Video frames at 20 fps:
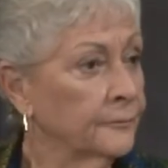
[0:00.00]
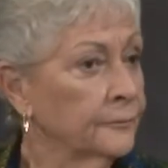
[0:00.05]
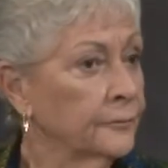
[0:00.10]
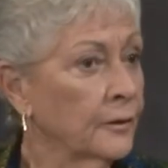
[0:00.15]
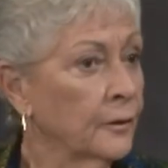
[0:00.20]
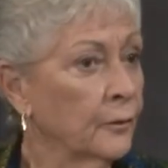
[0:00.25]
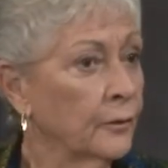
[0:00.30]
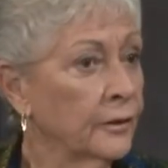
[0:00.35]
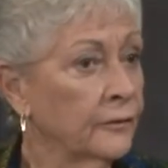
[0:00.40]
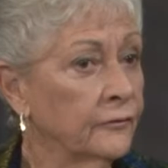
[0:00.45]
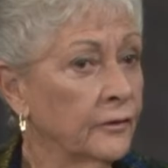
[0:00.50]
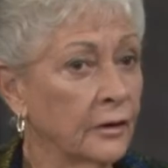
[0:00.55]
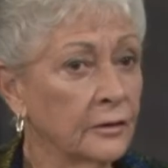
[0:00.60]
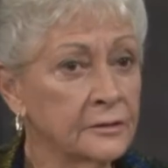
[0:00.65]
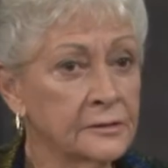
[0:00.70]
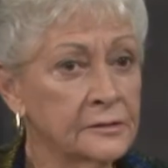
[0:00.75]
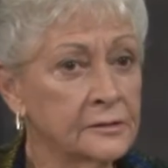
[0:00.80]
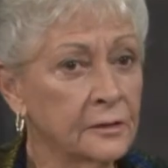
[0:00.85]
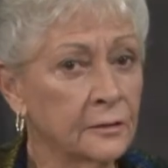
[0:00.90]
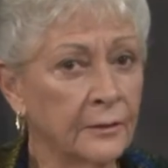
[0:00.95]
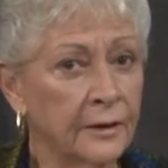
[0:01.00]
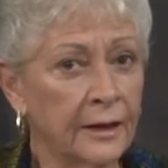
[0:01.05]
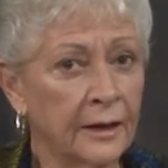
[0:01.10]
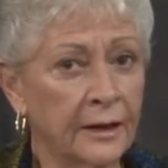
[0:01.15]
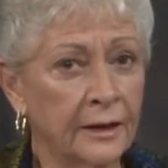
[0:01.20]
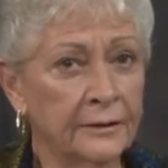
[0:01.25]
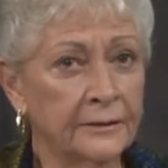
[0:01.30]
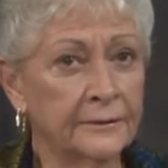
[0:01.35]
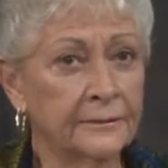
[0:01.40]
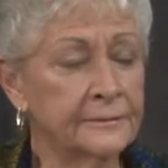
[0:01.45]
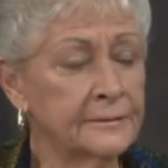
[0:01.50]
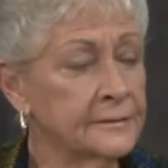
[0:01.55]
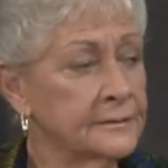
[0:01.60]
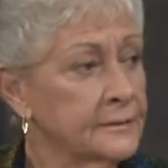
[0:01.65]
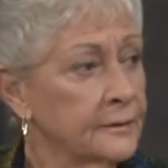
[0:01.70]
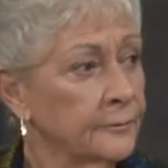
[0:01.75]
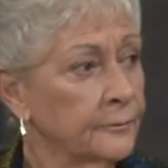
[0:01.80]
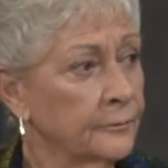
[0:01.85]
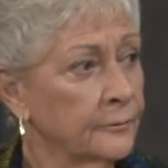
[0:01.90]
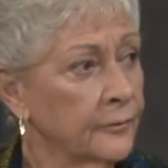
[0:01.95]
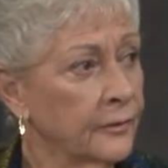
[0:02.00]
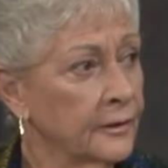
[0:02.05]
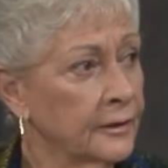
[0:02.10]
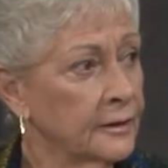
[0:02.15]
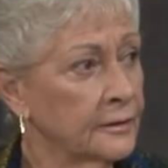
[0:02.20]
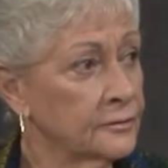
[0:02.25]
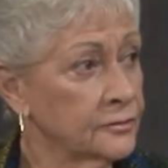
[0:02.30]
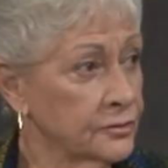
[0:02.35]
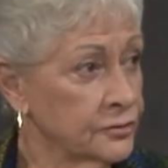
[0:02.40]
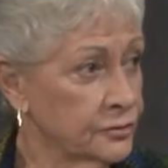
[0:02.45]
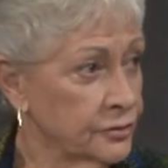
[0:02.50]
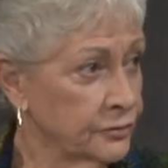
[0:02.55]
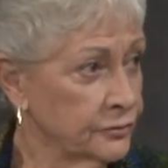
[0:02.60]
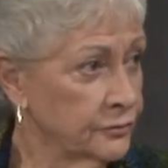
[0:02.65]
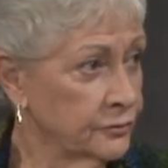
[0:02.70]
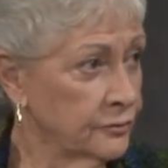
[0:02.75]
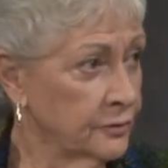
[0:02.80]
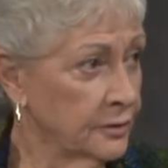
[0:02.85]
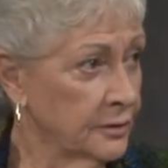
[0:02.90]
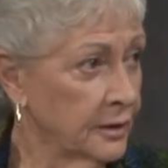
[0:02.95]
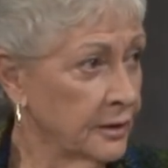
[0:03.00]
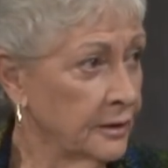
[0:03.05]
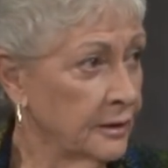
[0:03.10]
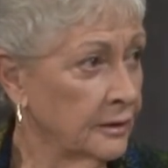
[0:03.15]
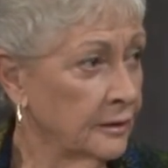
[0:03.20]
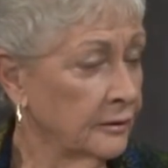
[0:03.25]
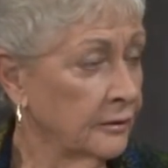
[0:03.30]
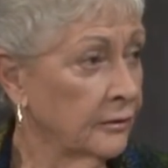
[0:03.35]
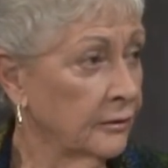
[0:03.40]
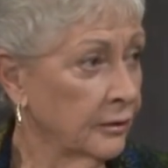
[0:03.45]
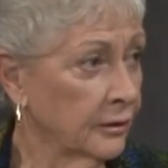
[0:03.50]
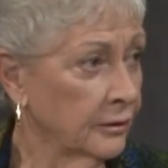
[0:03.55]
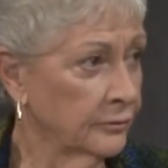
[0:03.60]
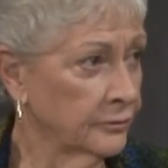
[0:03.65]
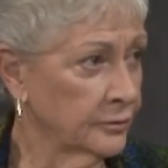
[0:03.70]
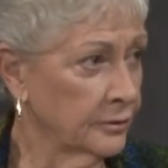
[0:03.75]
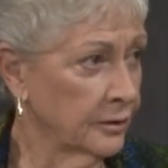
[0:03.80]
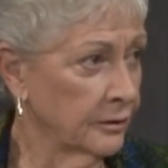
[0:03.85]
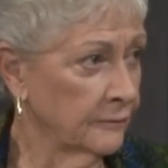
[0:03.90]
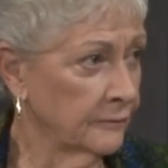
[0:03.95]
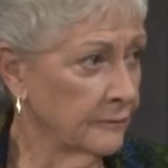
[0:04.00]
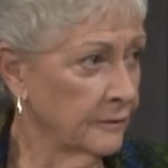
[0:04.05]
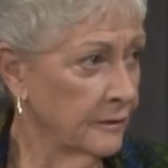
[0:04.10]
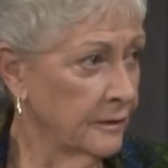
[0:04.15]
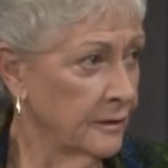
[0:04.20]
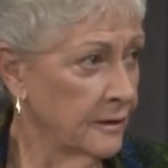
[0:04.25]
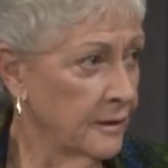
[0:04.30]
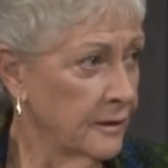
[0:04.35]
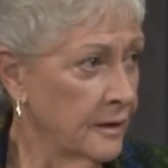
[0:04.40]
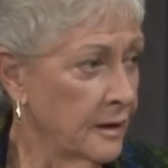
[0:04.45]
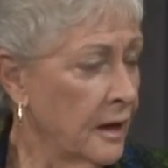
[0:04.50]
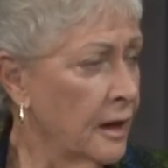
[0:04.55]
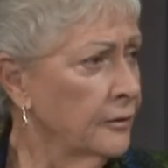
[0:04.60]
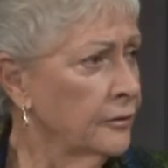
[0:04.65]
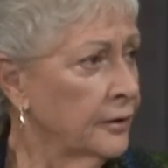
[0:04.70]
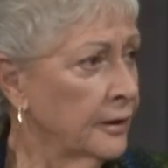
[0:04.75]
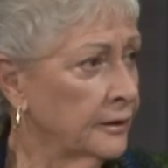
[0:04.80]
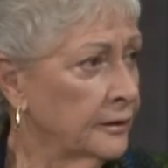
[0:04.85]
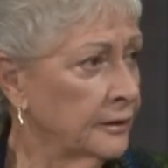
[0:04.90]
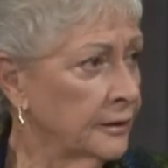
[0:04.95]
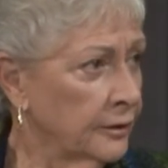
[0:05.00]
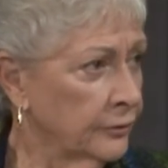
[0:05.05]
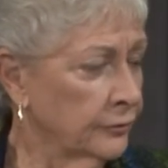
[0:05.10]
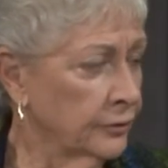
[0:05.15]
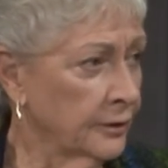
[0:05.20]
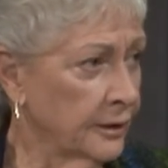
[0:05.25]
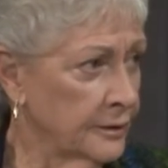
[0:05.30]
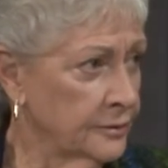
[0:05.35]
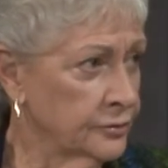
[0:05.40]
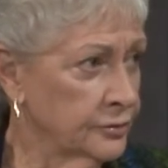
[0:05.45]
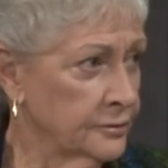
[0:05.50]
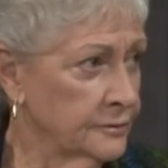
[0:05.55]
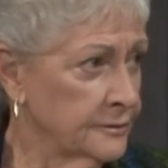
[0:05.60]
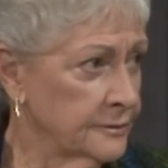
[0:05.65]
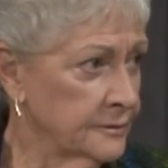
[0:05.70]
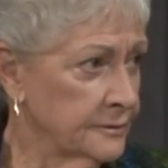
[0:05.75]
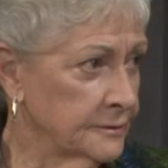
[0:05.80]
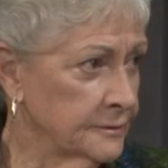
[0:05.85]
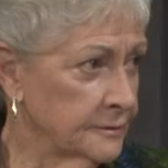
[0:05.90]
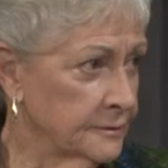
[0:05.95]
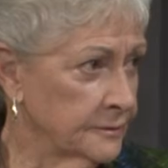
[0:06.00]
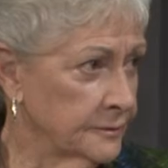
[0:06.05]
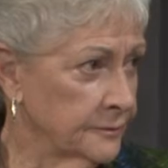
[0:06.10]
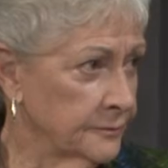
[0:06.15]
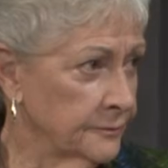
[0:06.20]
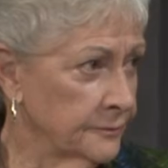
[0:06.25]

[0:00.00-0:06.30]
we've also added some things to the garden. You had an irrigation system.